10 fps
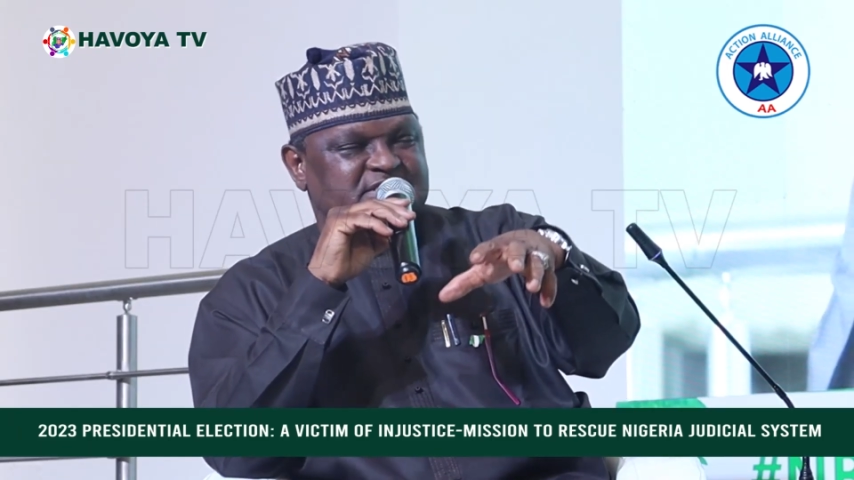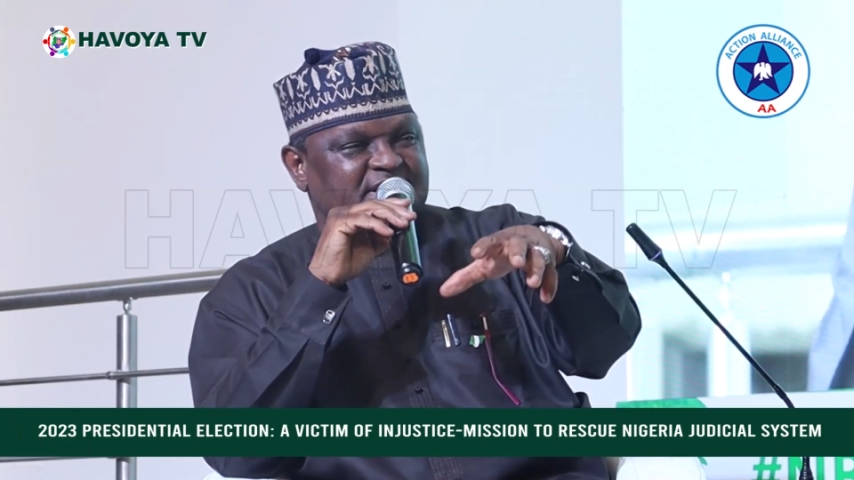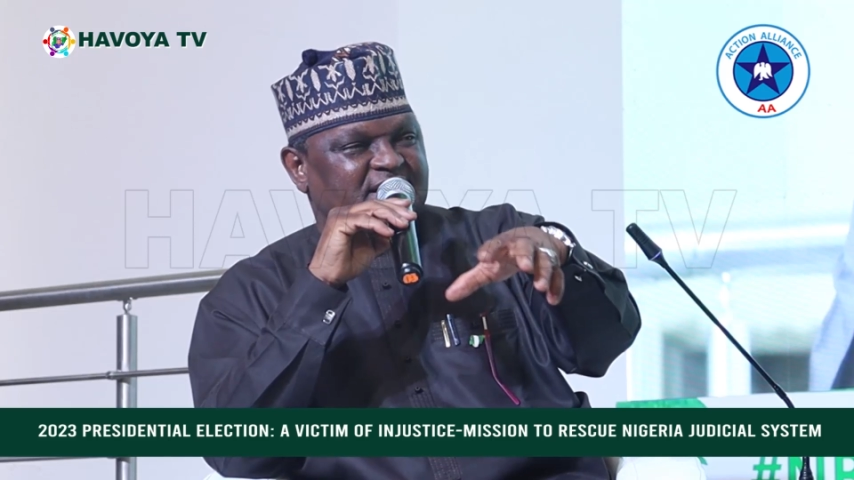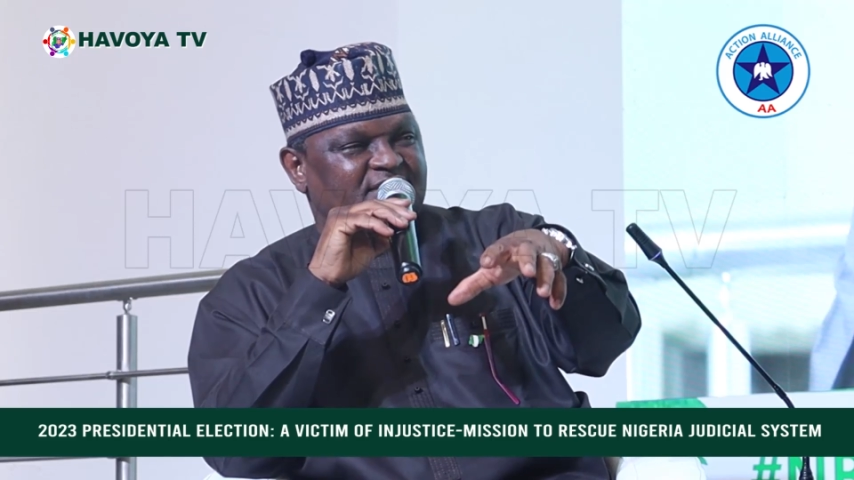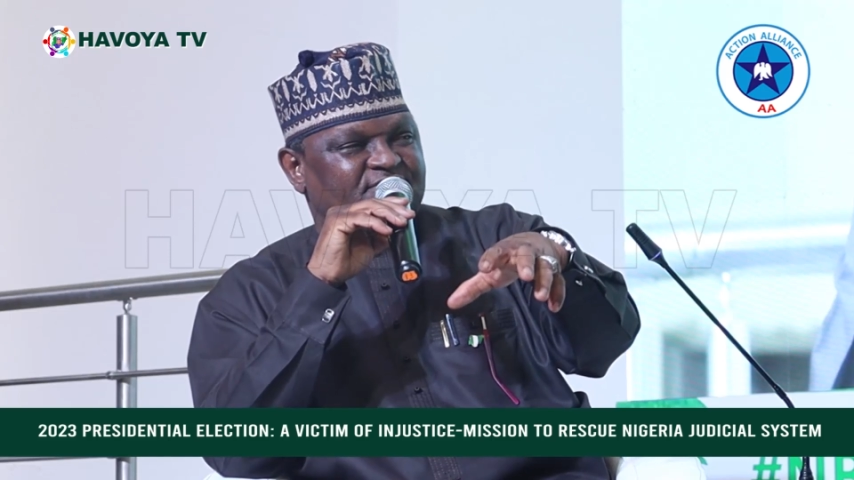they
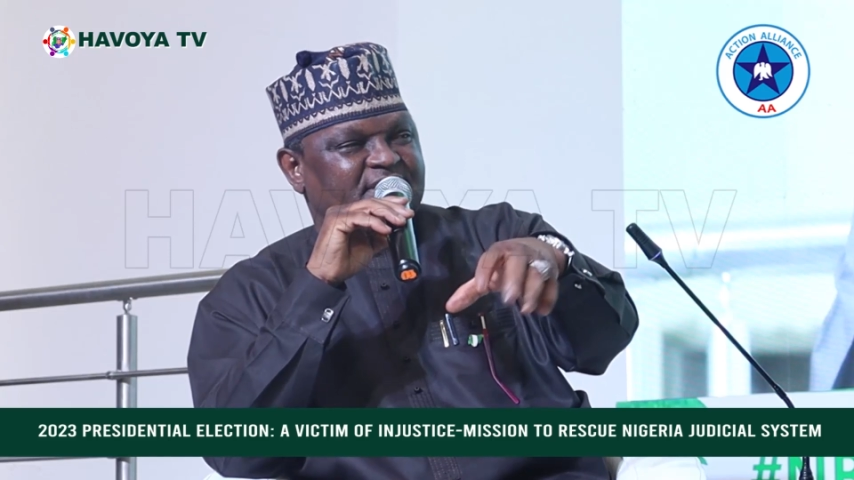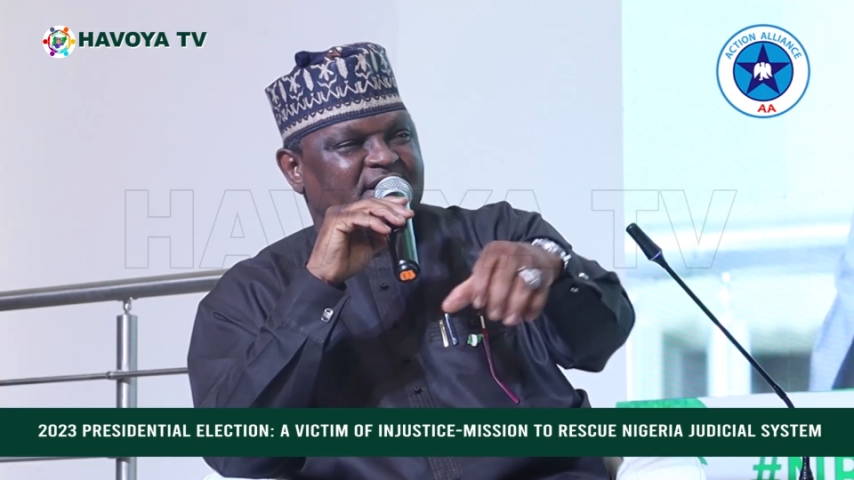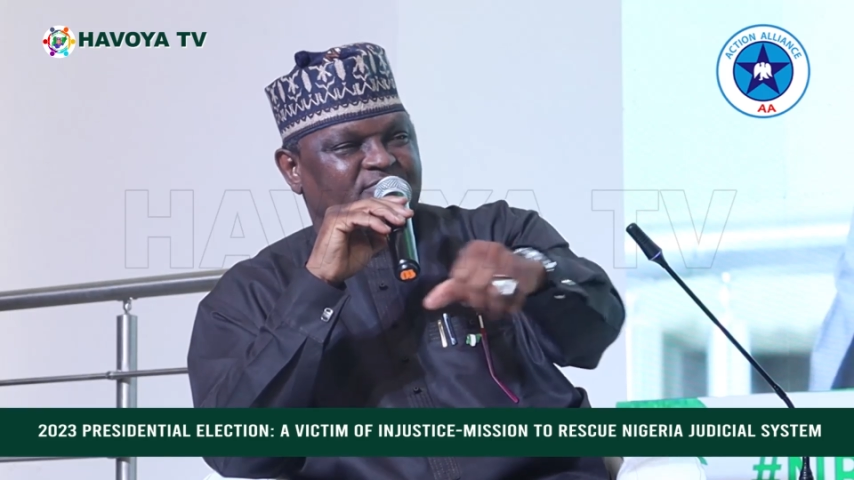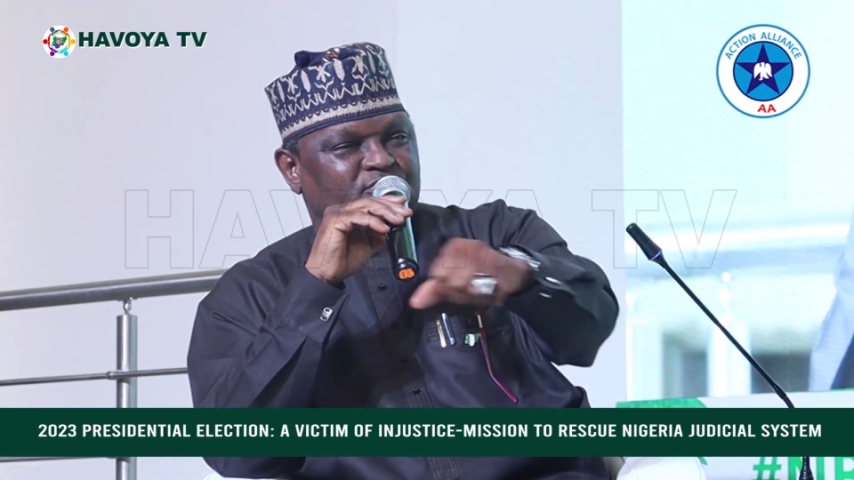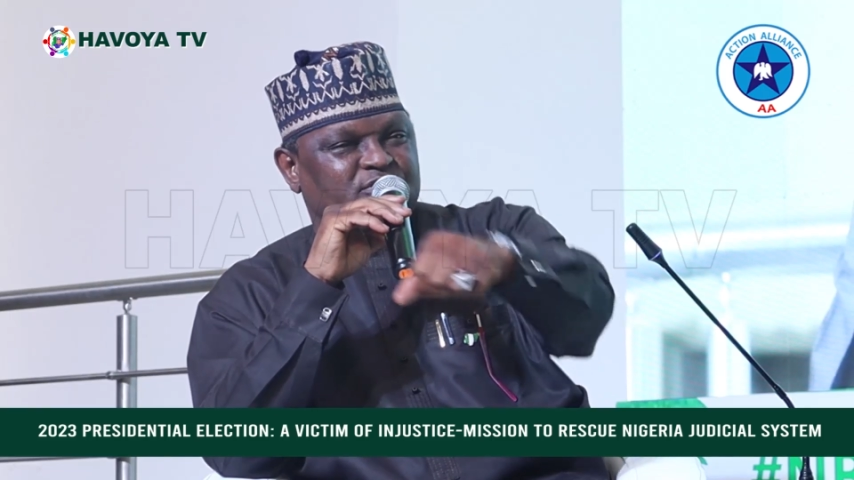
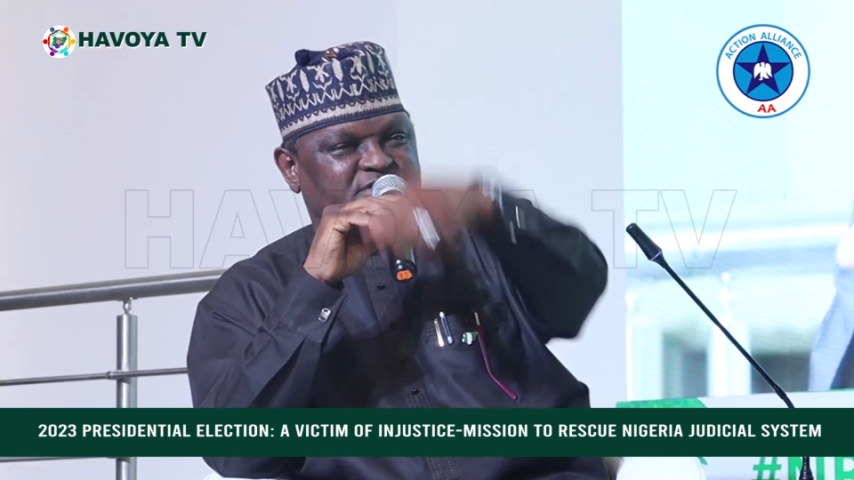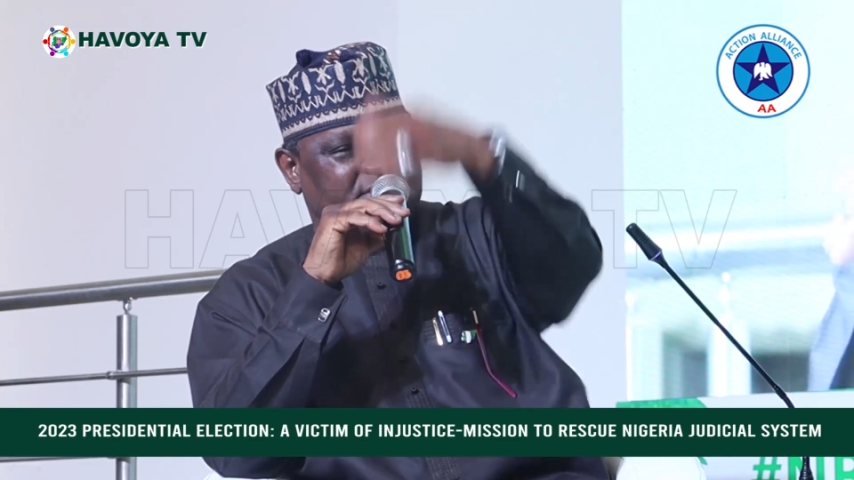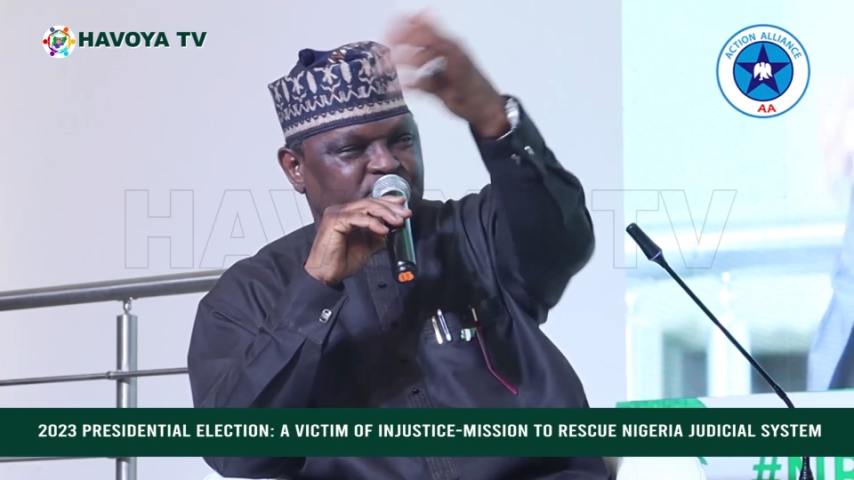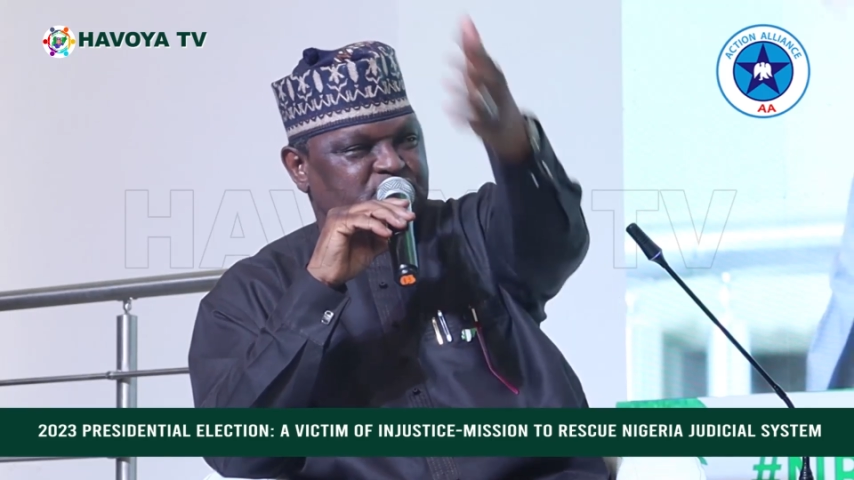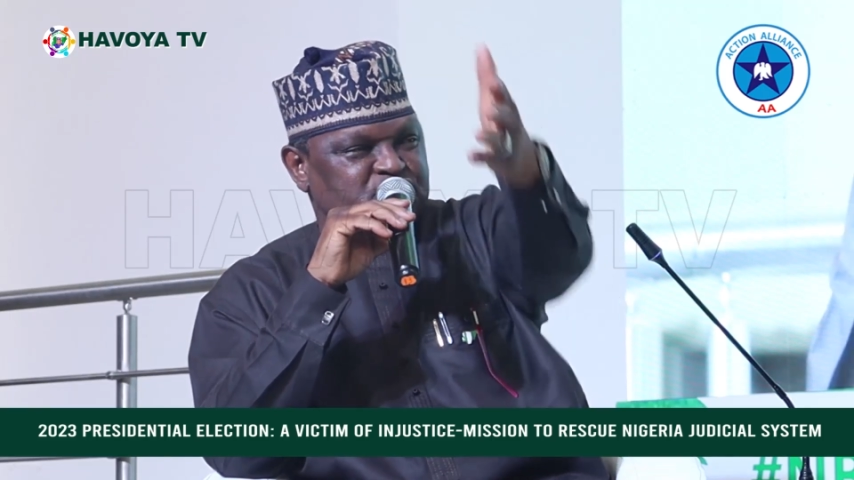have
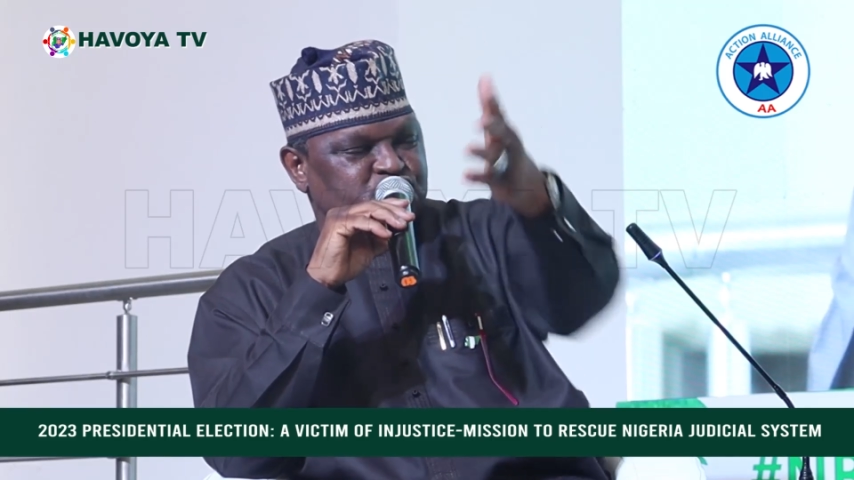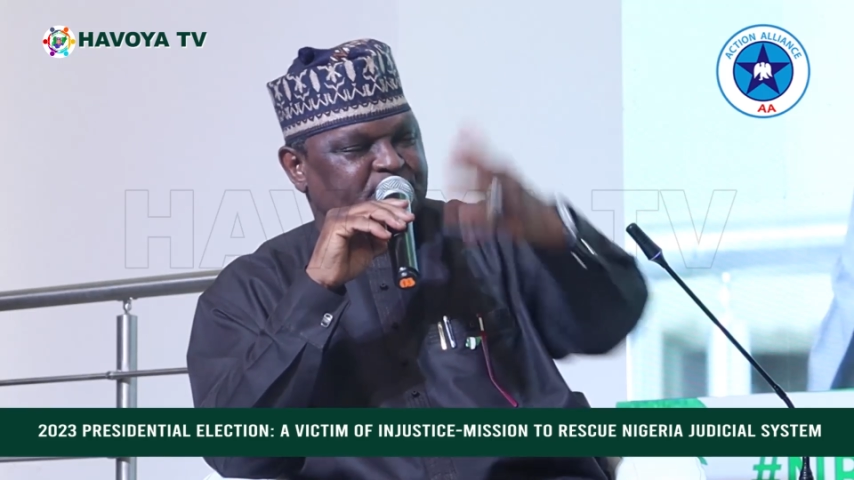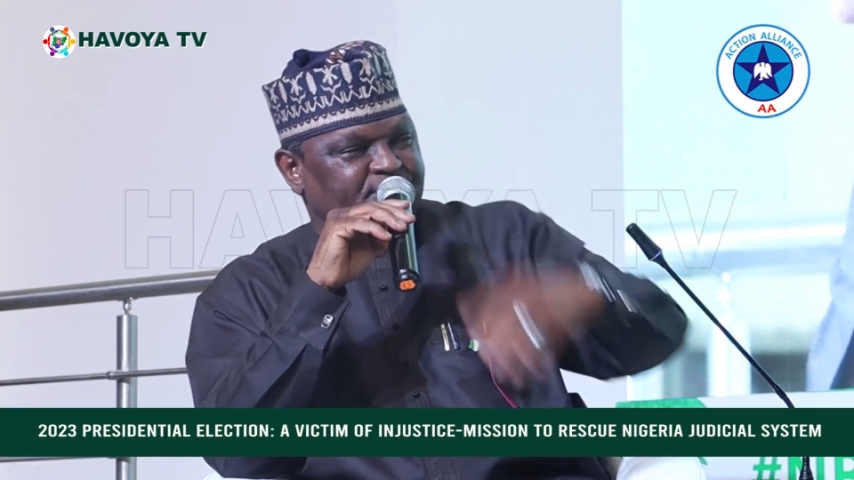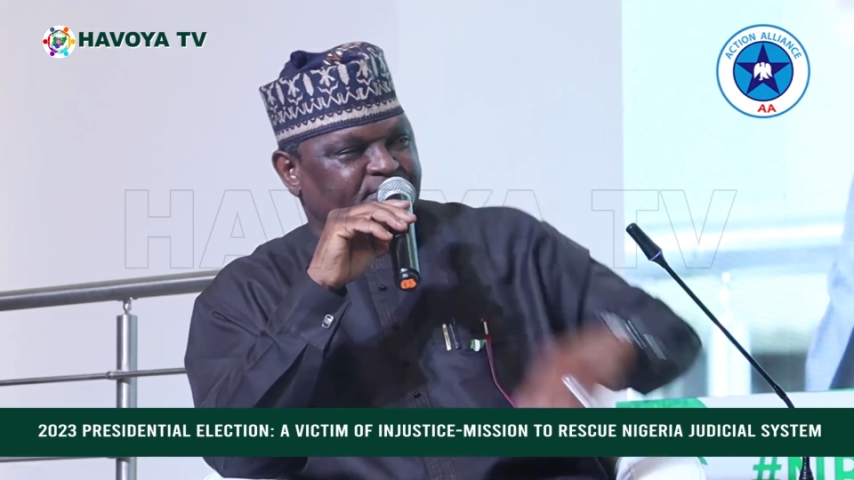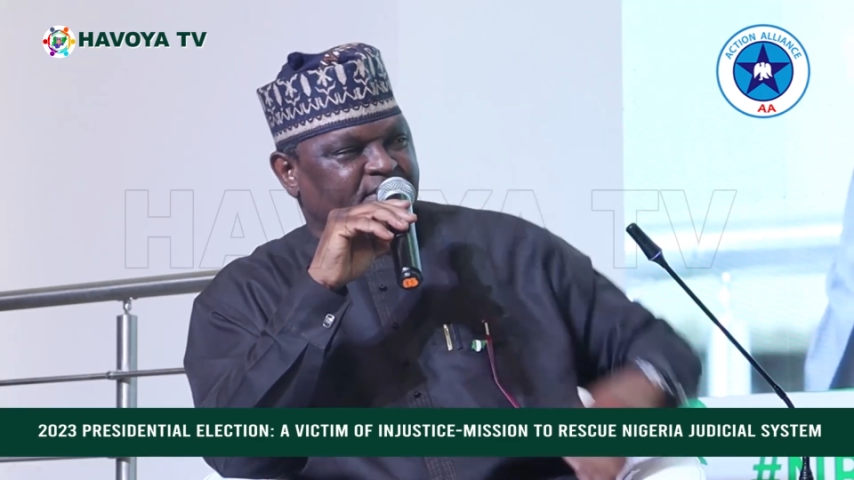continued this way.